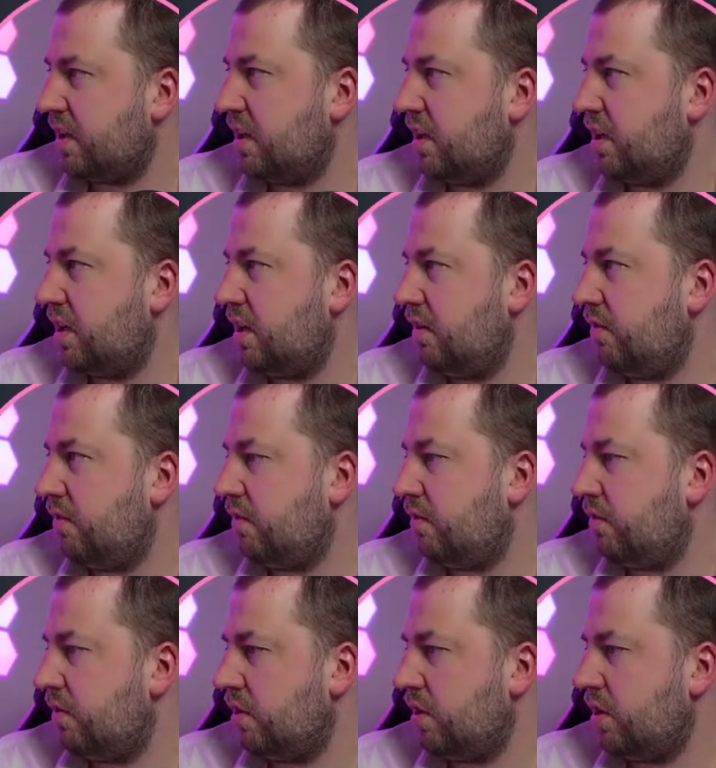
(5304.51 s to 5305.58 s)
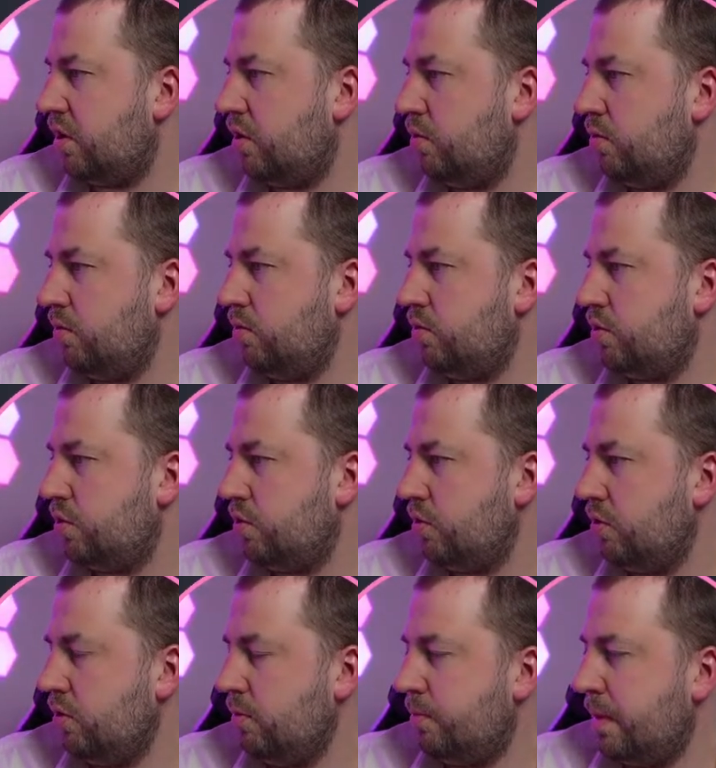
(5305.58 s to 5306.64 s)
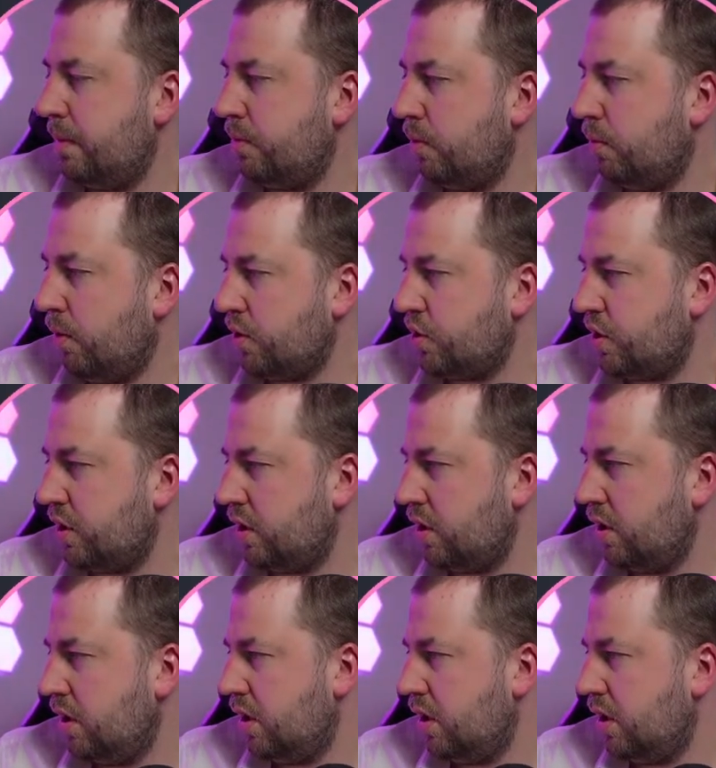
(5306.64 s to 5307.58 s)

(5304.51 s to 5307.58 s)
gift for the YouTube people watching.